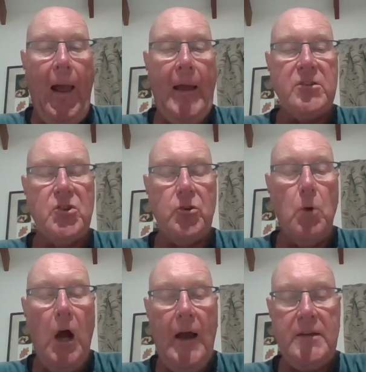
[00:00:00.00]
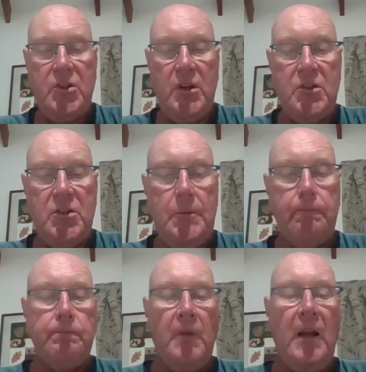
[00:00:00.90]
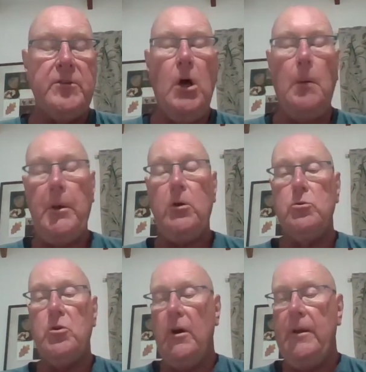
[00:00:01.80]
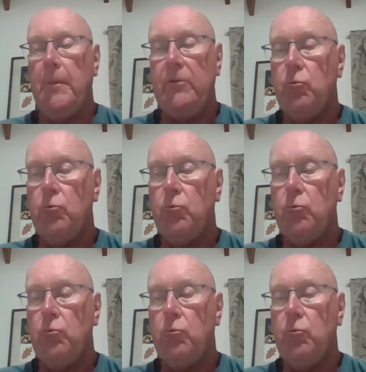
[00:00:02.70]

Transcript: In psoriasis, topical treatment